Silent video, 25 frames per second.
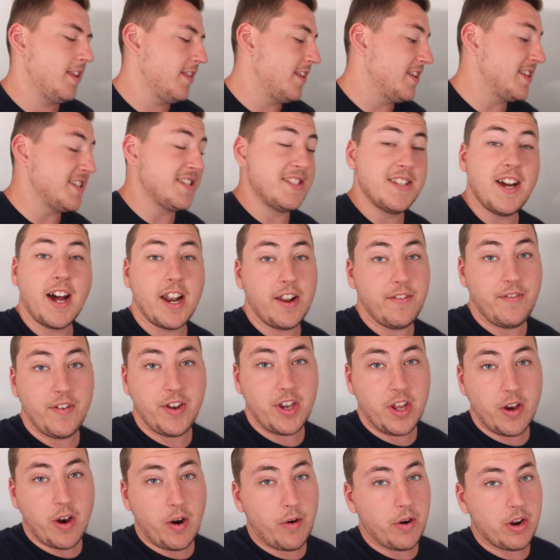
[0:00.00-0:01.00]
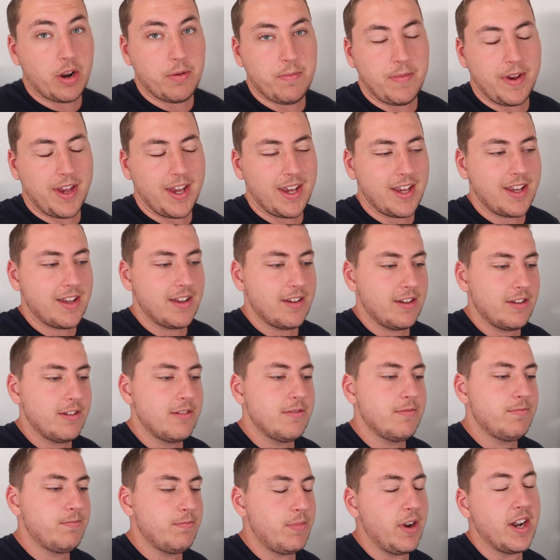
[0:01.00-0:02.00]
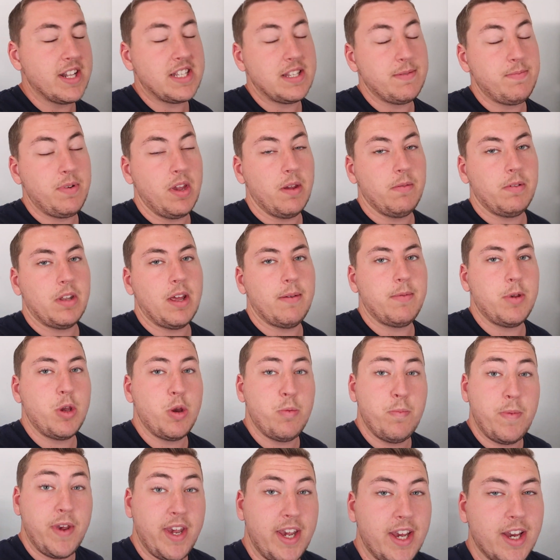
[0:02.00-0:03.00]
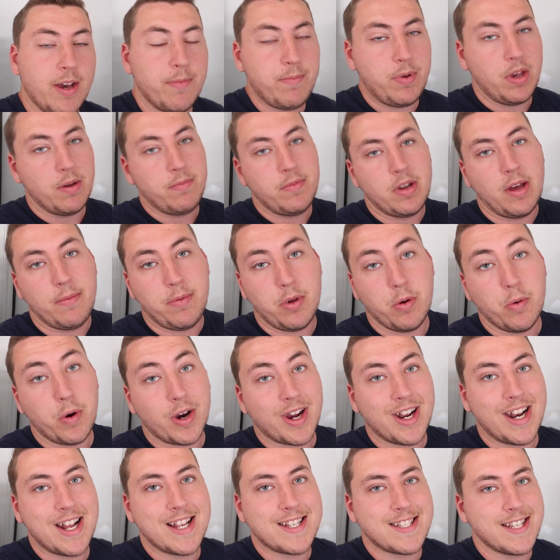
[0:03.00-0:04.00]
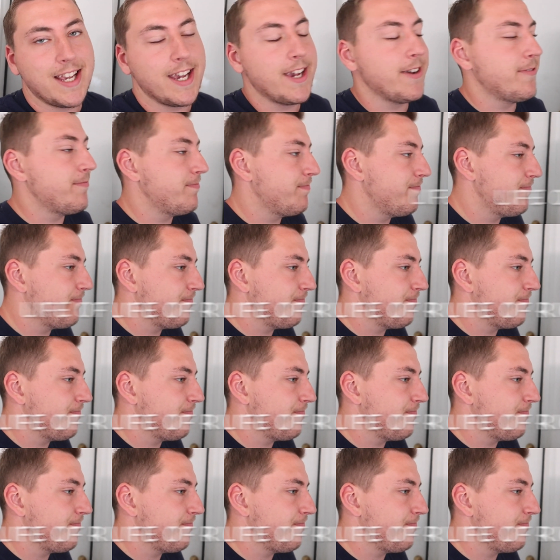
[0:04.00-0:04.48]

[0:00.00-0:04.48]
This is not a video I want to make, but it's a BMW being a BMW, what can I say?